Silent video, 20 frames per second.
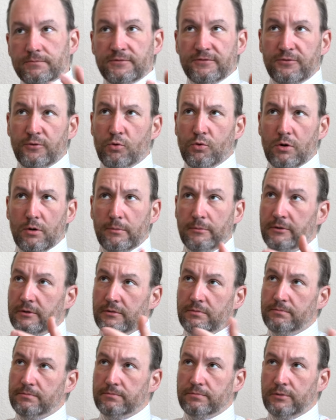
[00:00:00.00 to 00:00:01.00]

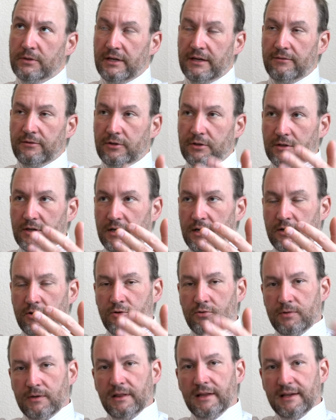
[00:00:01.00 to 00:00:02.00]
formed whatever
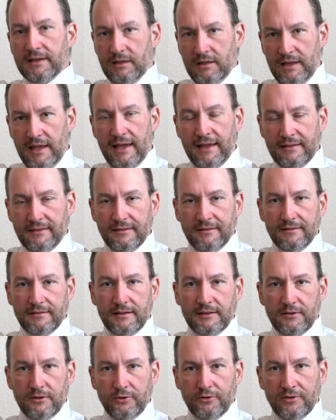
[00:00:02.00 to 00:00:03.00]
acrylic lens
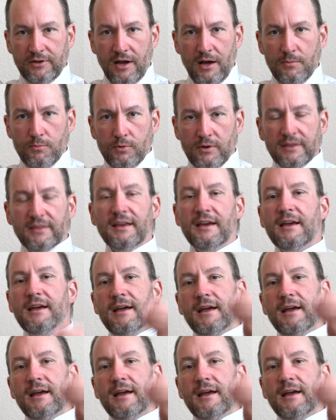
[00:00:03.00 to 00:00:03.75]
that those come with